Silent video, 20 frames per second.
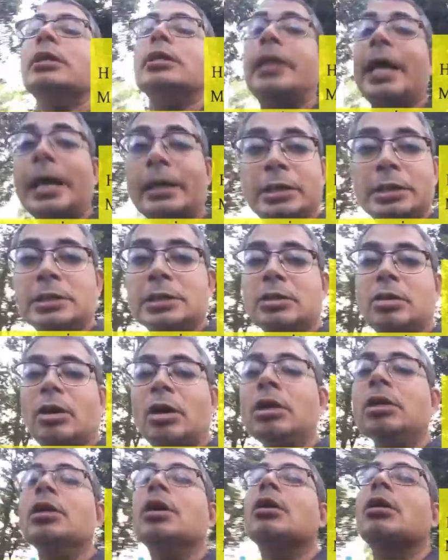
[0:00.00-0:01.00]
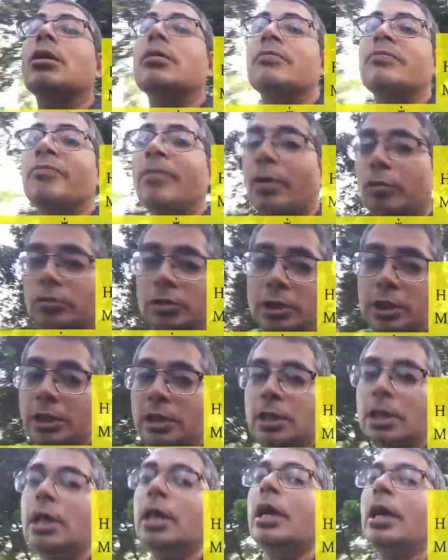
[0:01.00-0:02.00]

that is called confounding